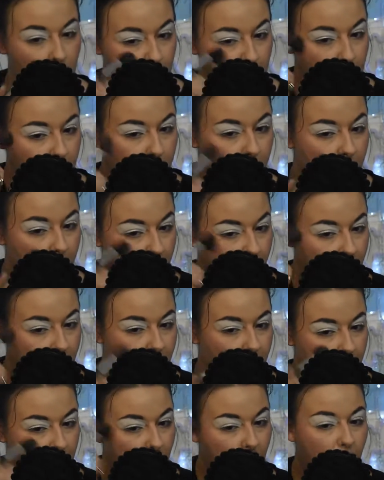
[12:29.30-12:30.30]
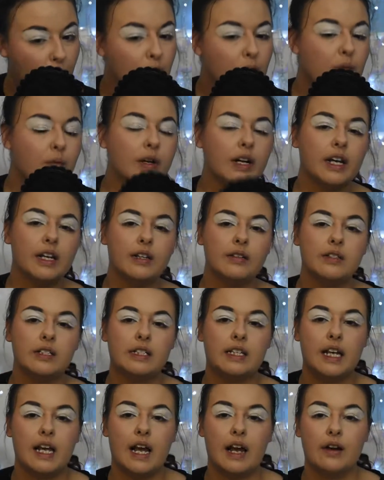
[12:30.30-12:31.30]
But now when I use
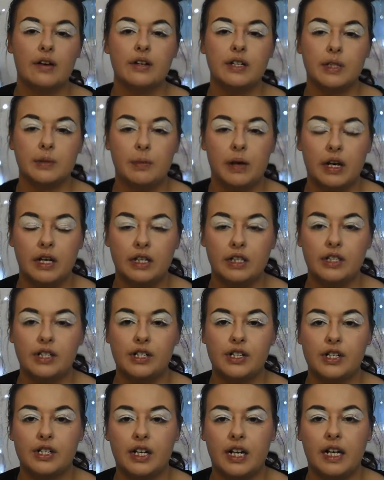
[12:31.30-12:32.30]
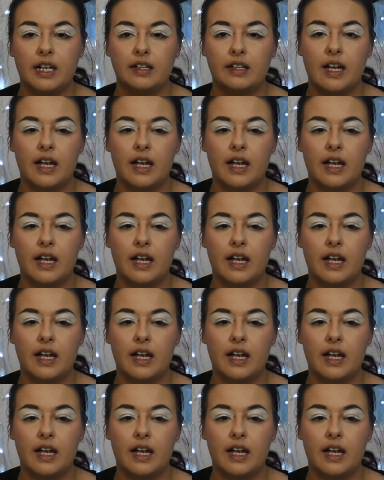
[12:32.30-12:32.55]
the air sponge, it